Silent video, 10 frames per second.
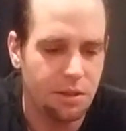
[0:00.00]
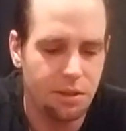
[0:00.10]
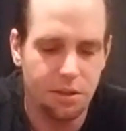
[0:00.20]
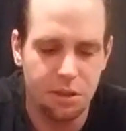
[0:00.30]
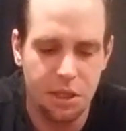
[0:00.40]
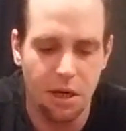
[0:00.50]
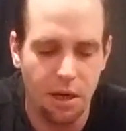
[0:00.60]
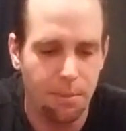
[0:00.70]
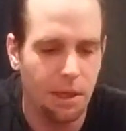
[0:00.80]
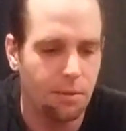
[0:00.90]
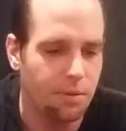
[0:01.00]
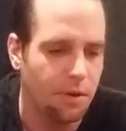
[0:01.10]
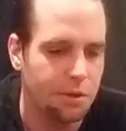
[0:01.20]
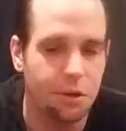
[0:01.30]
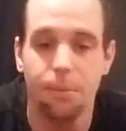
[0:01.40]
This chariot being
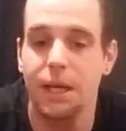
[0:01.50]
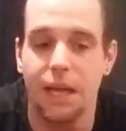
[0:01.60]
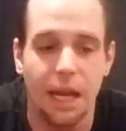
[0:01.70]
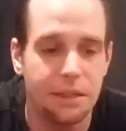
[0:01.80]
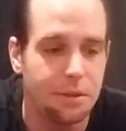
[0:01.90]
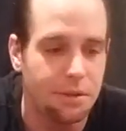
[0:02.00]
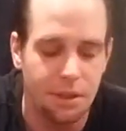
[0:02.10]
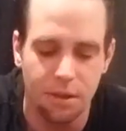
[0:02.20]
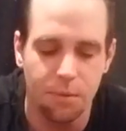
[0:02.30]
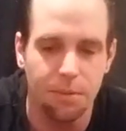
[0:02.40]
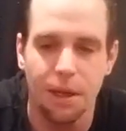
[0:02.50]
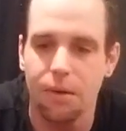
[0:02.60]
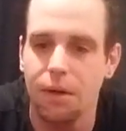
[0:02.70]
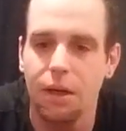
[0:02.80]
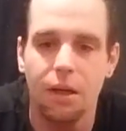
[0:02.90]
reversed. Could be a cancer you're dealing with, by the
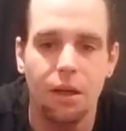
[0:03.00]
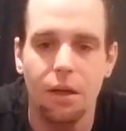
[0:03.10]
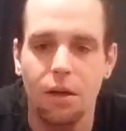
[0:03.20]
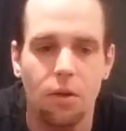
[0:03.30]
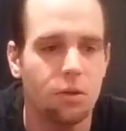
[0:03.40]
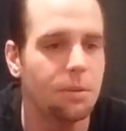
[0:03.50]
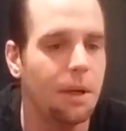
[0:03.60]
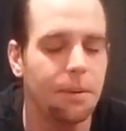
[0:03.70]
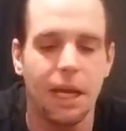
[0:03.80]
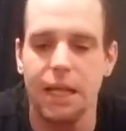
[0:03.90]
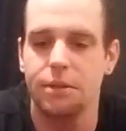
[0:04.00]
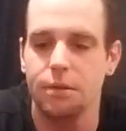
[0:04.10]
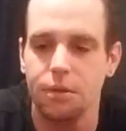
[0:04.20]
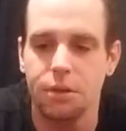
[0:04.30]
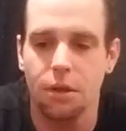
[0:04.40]
way. Or somebody with cancer
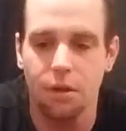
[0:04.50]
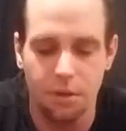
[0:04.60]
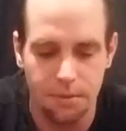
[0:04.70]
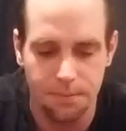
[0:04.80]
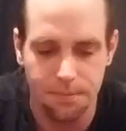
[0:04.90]
in their chart